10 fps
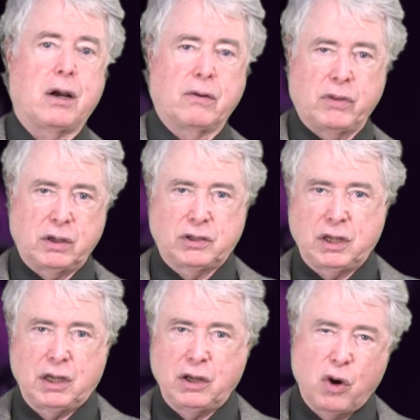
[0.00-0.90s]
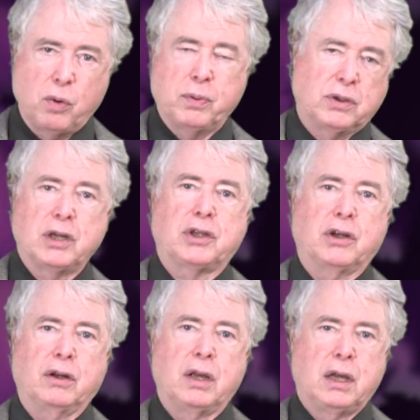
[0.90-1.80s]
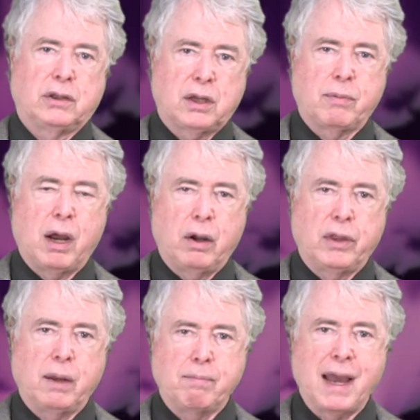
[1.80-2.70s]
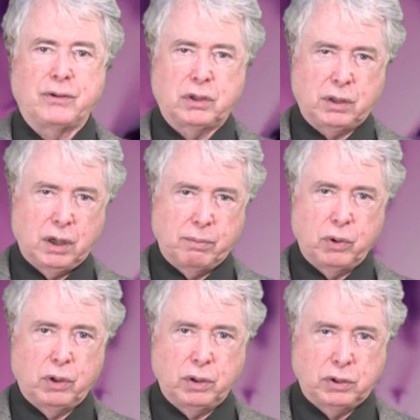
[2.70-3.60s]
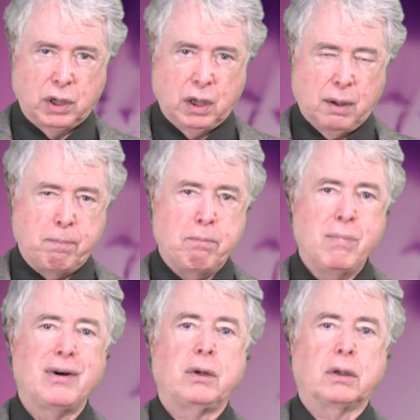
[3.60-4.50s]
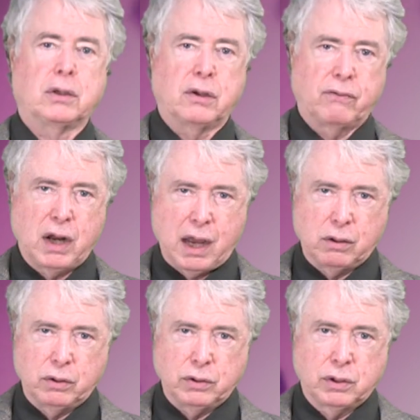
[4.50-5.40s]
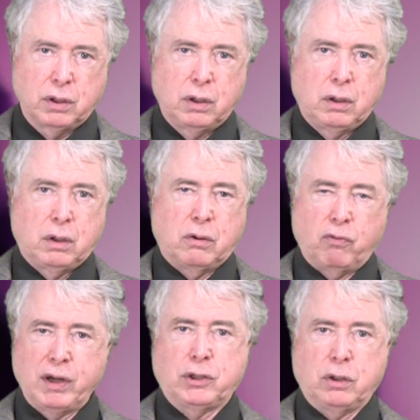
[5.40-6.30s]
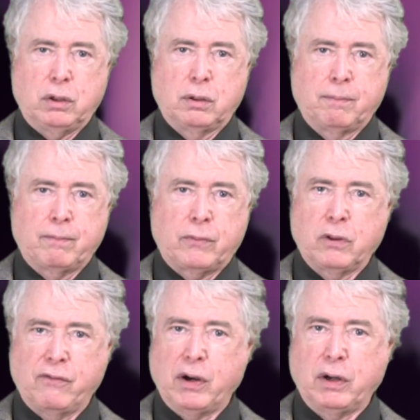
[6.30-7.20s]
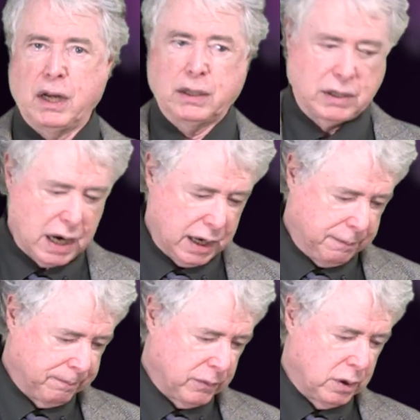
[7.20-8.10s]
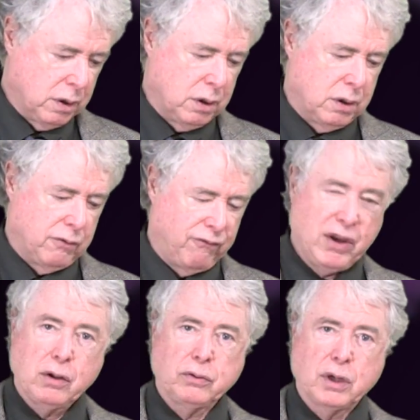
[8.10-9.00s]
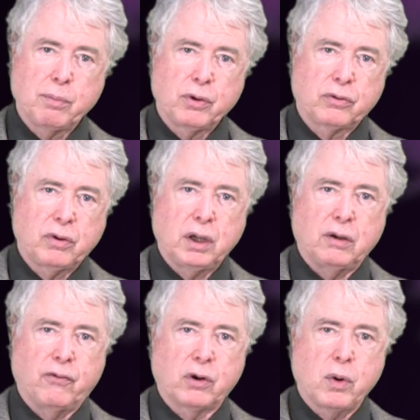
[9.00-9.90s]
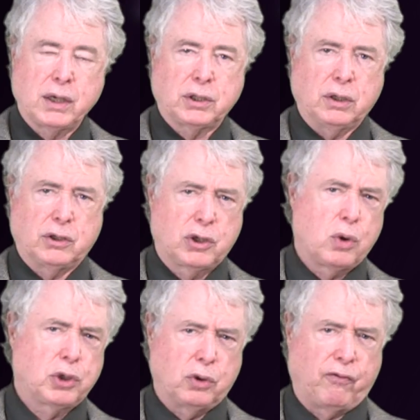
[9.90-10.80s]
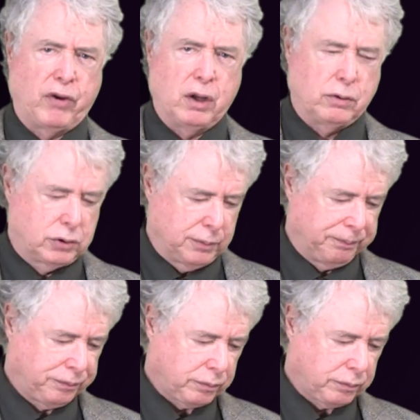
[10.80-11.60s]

out of their CEO position. Somehow they magically emerge millions of dollars richer the very next day. Field number 3 for questions, social fields.